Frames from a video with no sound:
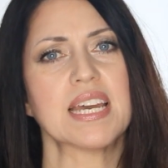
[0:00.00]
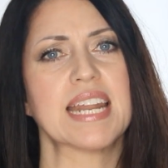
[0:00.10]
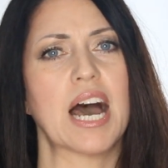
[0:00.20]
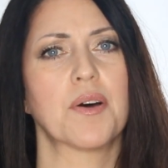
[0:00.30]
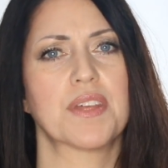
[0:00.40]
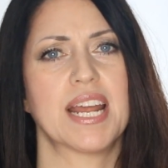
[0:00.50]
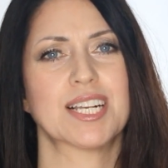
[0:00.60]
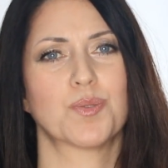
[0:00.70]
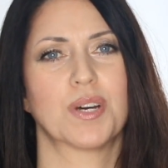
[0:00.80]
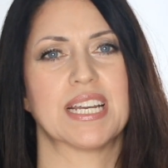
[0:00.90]
Now the
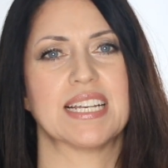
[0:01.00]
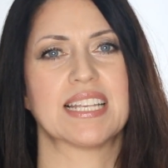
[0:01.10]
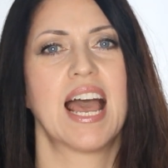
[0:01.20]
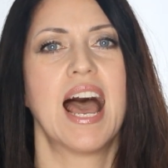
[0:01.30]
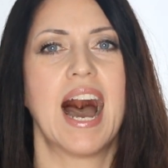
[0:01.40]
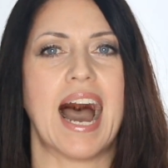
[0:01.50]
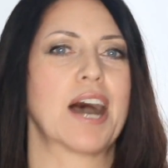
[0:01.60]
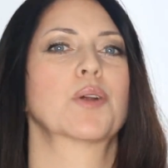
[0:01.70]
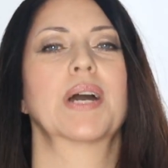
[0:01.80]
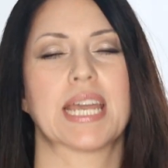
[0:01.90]
next one is,
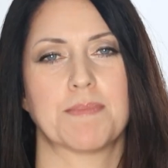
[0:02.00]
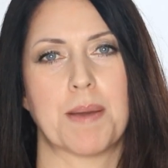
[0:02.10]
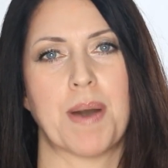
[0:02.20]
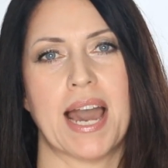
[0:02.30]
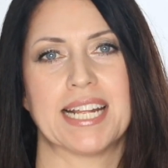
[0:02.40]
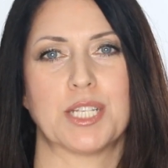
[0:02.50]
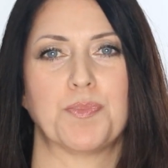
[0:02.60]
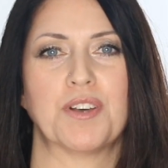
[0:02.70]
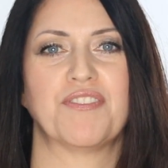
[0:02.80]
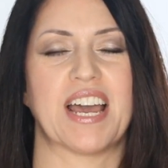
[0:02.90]
how do I get my body to
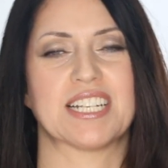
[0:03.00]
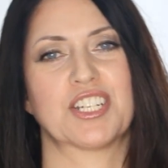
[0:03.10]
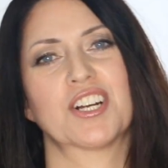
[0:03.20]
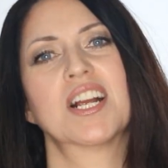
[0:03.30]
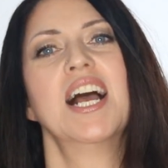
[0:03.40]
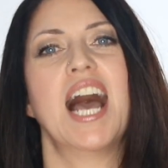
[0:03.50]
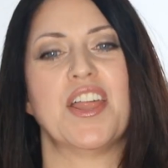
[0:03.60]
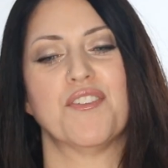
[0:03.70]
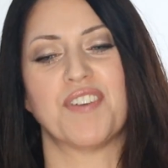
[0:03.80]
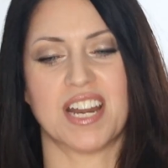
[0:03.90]
peel faster?
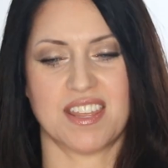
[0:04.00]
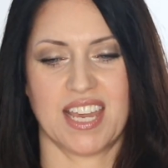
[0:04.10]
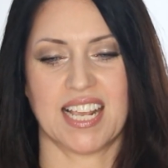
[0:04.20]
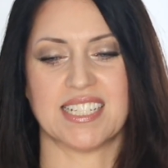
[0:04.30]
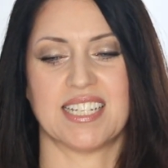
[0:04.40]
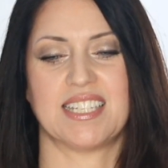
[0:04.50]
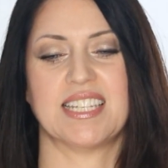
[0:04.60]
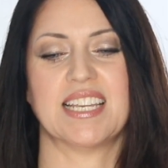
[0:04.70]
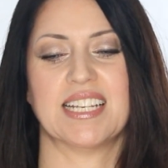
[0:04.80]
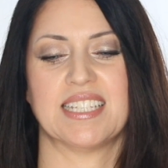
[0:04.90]
And the funny thing is, it's
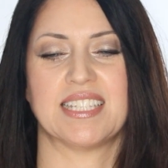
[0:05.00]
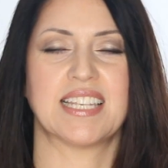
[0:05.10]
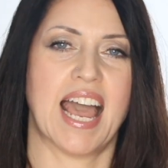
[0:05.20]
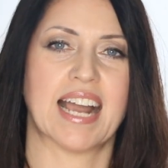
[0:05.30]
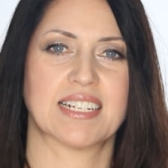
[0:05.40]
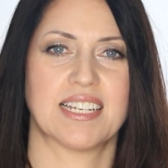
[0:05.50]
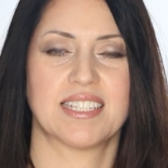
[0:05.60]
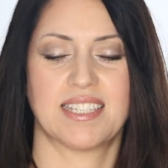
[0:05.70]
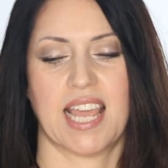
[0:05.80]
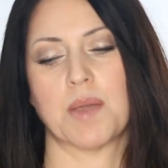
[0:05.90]
the exact
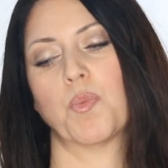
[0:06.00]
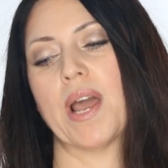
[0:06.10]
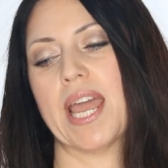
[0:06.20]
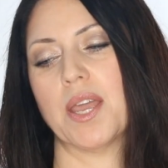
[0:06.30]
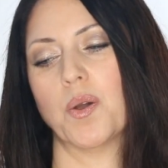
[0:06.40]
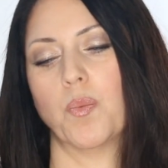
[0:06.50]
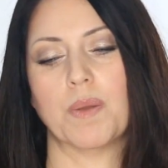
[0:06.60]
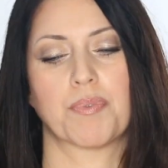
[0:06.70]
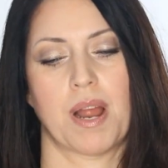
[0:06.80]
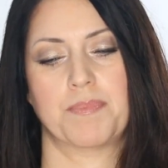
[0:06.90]
same way we
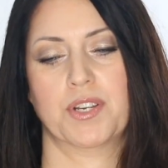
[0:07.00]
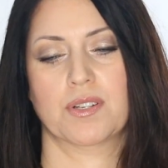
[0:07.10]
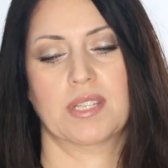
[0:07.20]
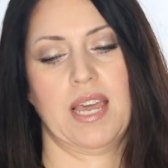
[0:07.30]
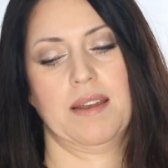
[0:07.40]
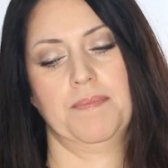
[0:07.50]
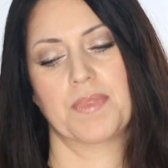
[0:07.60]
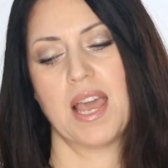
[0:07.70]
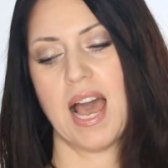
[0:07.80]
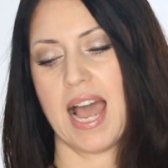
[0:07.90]
prepped your skin.
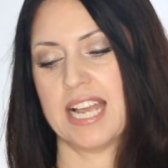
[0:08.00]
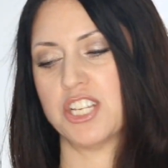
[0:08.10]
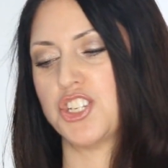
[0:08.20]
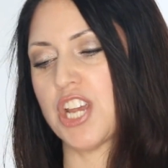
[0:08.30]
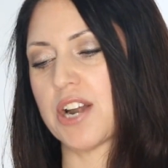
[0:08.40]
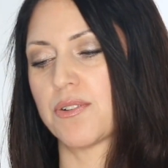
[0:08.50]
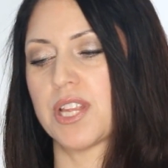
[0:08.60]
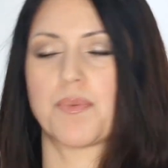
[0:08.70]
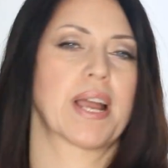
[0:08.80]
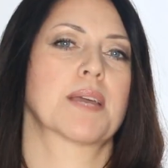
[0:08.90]
I
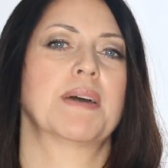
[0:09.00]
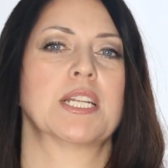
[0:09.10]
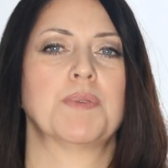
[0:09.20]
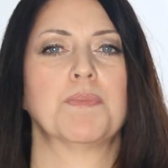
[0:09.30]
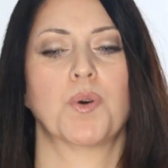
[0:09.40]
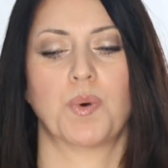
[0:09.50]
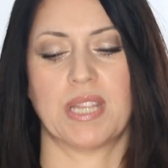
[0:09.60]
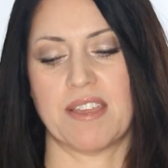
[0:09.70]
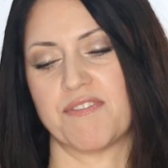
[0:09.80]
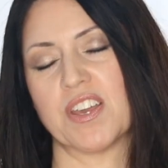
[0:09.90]
generally recommend to people when
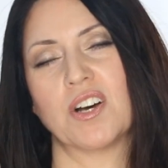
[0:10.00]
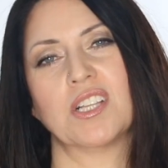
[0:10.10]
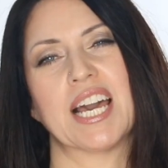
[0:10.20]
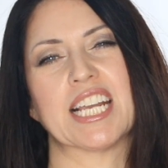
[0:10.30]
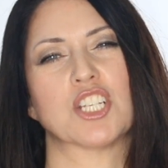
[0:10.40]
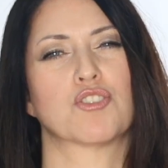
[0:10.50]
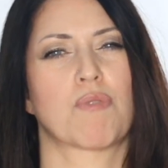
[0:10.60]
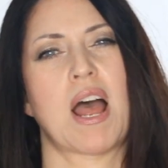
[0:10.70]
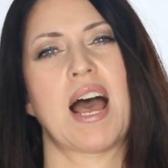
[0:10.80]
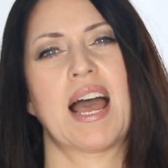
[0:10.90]
they feel like
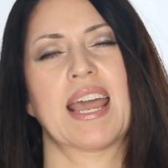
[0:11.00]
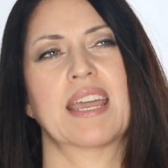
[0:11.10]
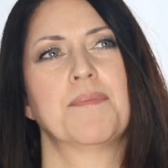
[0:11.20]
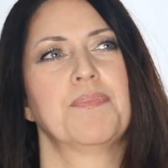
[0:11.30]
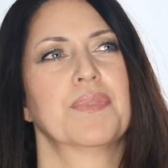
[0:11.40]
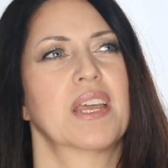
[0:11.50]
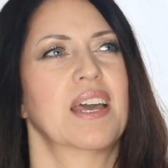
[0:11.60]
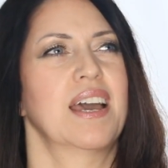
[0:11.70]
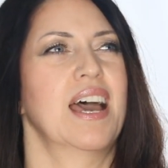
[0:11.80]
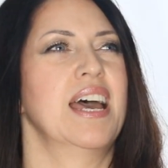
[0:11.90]
dry
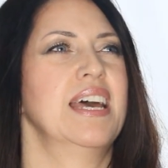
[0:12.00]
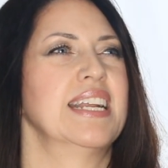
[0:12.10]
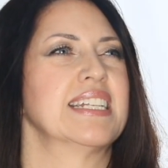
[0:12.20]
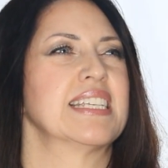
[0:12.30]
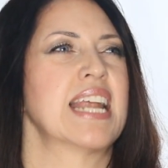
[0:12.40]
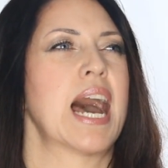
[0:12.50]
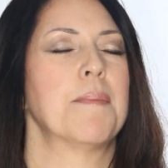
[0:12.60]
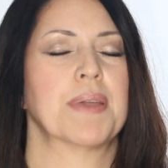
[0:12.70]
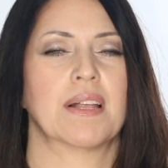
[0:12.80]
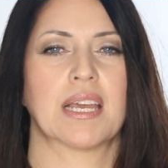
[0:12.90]
and it's
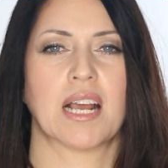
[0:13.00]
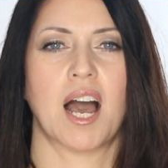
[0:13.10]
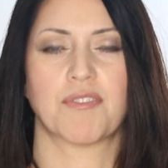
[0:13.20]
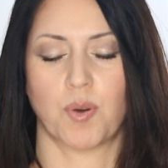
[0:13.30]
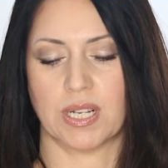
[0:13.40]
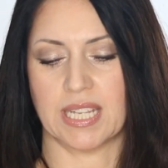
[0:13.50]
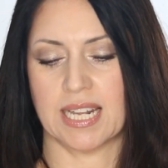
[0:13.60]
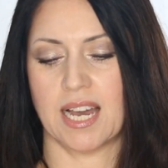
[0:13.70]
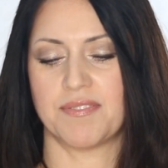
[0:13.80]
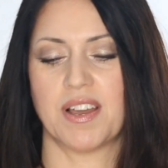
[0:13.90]
not peeling off quickly
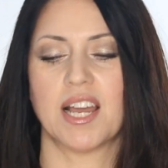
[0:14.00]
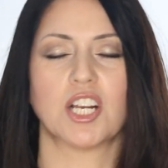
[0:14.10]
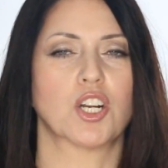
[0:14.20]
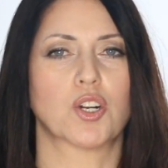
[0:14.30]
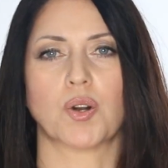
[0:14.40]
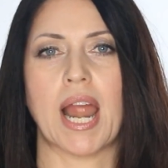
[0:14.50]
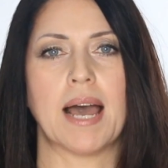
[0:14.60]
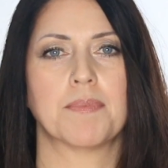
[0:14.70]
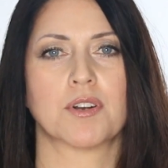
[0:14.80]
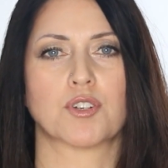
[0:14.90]
enough,
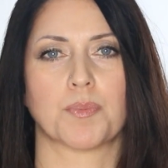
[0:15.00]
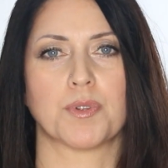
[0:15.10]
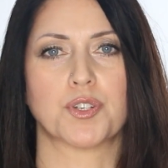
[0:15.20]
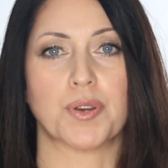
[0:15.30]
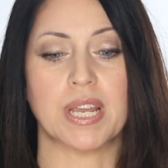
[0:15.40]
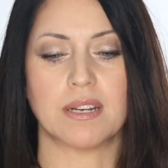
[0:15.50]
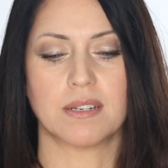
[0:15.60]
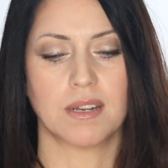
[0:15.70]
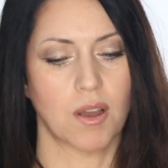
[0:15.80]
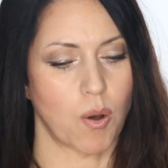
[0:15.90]
grab your triple treat,
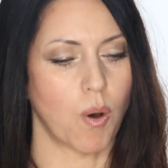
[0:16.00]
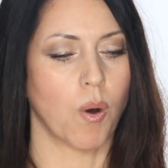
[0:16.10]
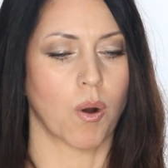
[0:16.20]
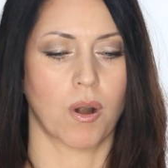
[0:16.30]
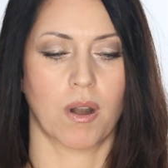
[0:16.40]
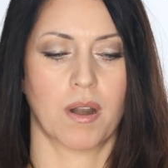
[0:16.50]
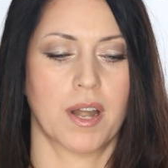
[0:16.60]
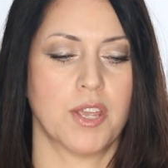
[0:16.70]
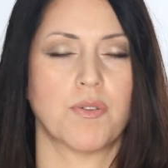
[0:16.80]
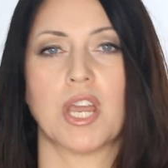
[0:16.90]
or
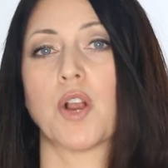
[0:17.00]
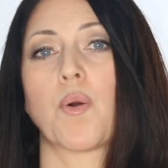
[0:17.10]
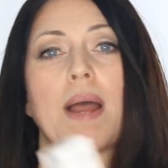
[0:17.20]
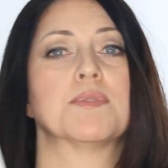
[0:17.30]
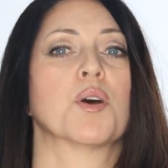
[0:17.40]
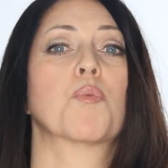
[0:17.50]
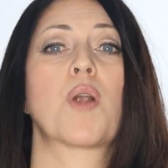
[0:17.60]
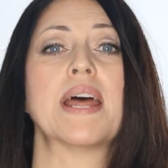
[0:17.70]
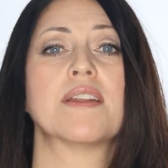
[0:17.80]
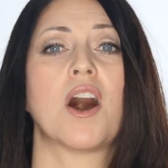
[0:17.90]
you can grab some
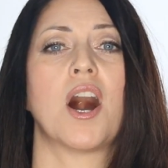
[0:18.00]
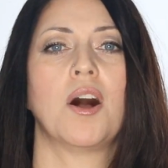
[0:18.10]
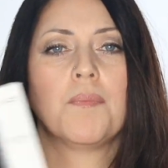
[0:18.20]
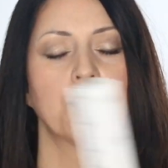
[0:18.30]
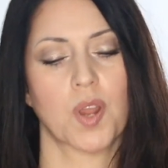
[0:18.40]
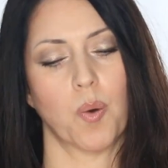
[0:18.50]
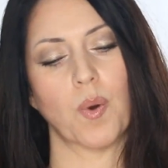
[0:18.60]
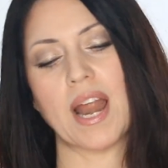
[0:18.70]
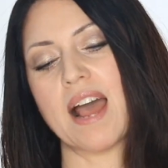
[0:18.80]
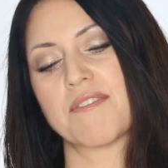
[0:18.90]
retinol,
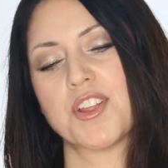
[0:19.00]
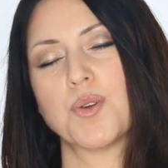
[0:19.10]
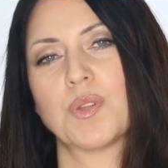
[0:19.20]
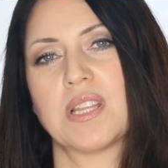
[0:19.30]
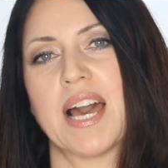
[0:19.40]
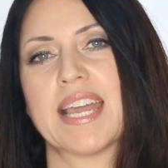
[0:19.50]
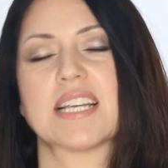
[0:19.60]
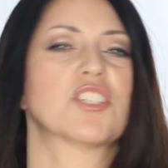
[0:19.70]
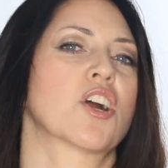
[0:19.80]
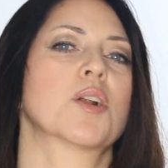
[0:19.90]
whatever you would
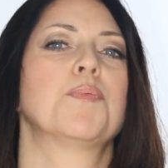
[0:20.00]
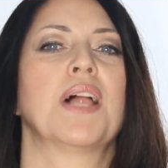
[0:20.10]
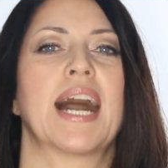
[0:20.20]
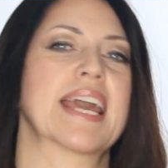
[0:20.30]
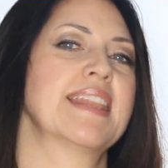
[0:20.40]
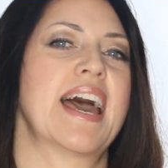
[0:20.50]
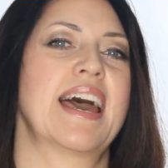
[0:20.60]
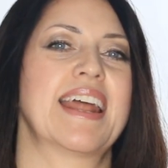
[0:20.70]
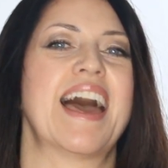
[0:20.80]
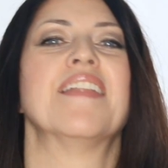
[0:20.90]
like, start applying
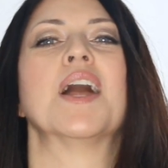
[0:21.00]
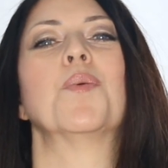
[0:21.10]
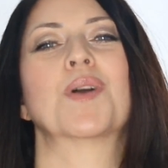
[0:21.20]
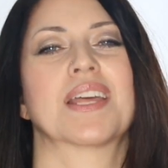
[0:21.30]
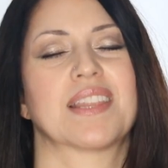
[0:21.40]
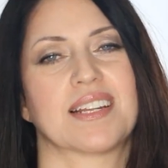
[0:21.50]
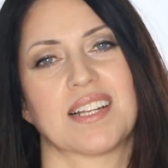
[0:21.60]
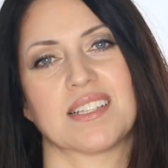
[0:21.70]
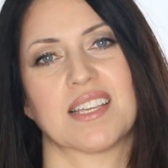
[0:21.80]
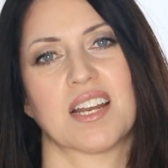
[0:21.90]
that, and then we'll get that
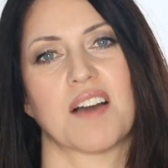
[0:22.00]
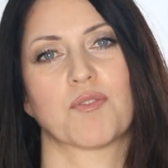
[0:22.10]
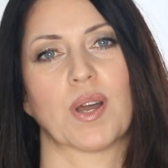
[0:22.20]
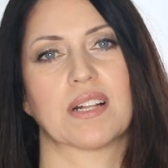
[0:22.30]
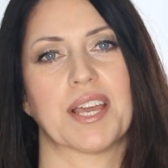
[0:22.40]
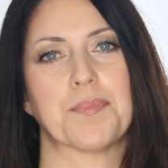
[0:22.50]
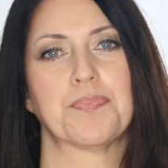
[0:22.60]
dead skin off quickly.